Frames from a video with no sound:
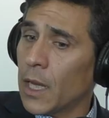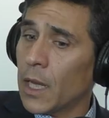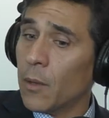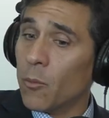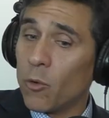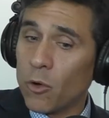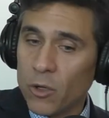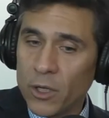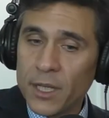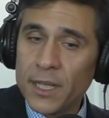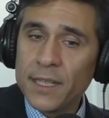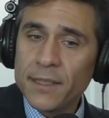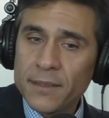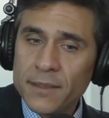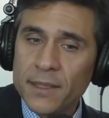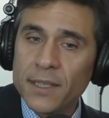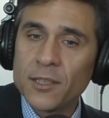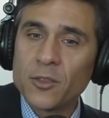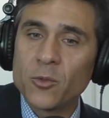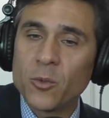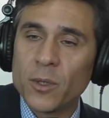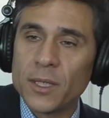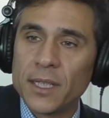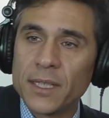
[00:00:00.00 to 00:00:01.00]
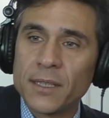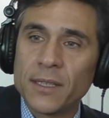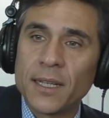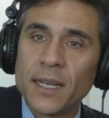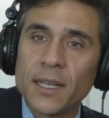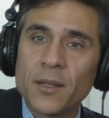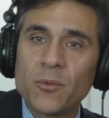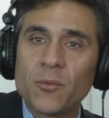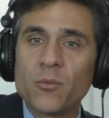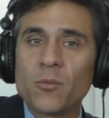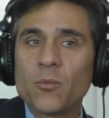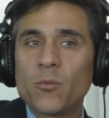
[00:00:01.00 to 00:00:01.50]
well it is this one and,
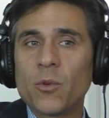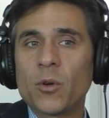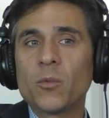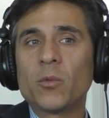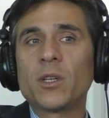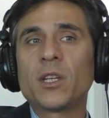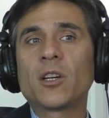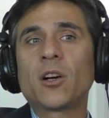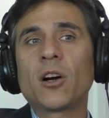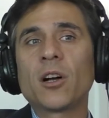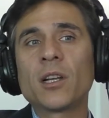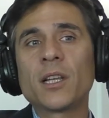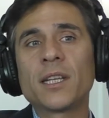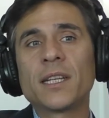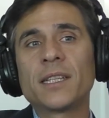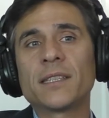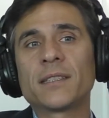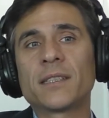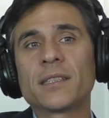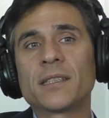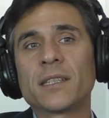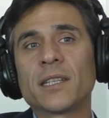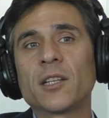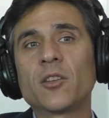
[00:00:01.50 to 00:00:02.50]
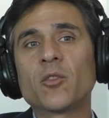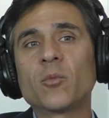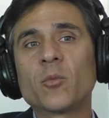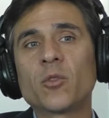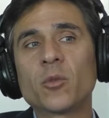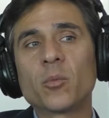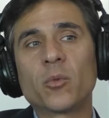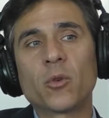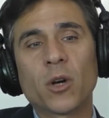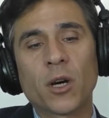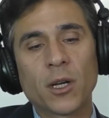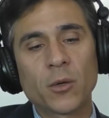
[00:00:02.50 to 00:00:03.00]
and what we call it is it's a little
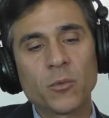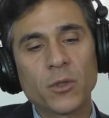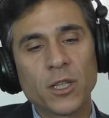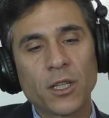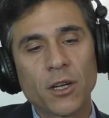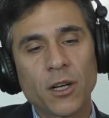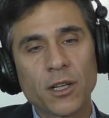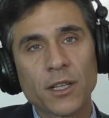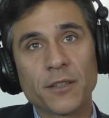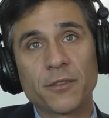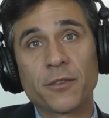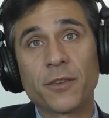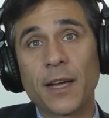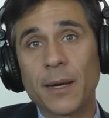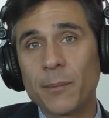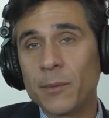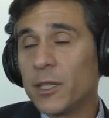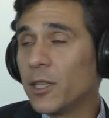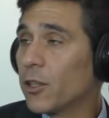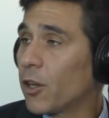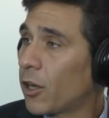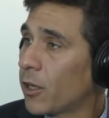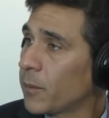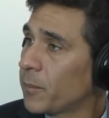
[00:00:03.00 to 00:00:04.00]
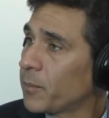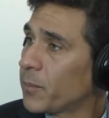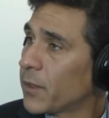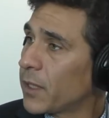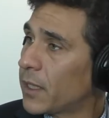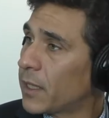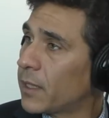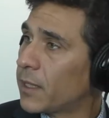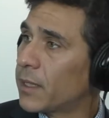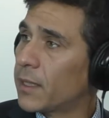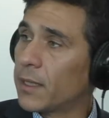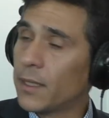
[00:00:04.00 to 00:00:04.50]
more broad we call it family law mm-hmm.
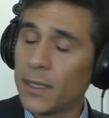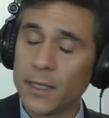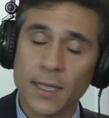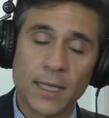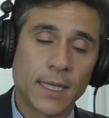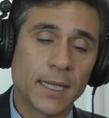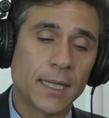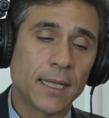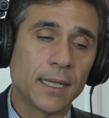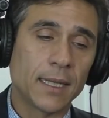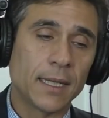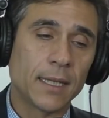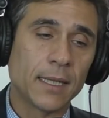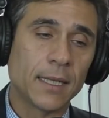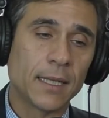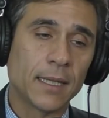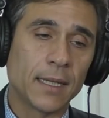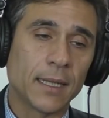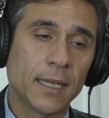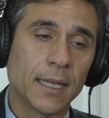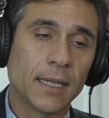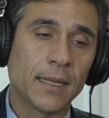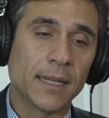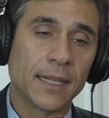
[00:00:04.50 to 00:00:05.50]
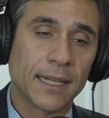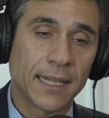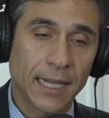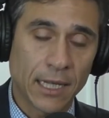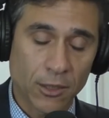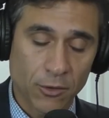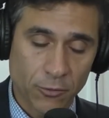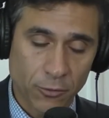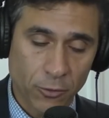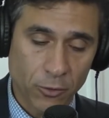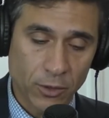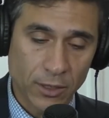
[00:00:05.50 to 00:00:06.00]
in in in the
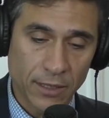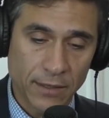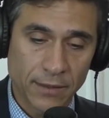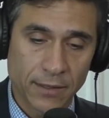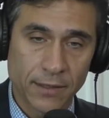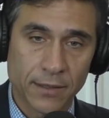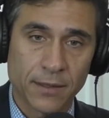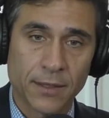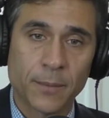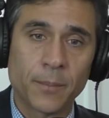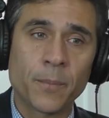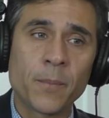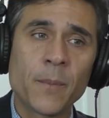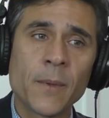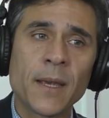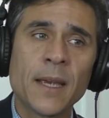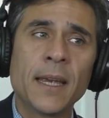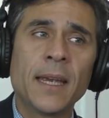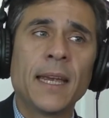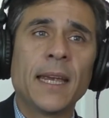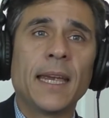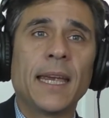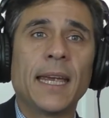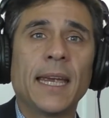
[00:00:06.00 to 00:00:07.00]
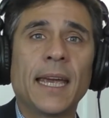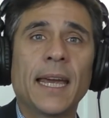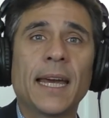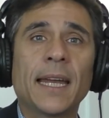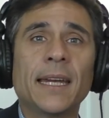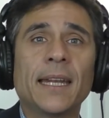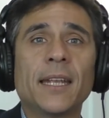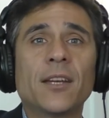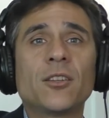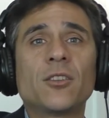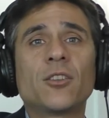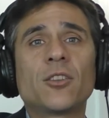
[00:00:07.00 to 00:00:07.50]
california system
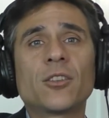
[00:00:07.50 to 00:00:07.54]
and it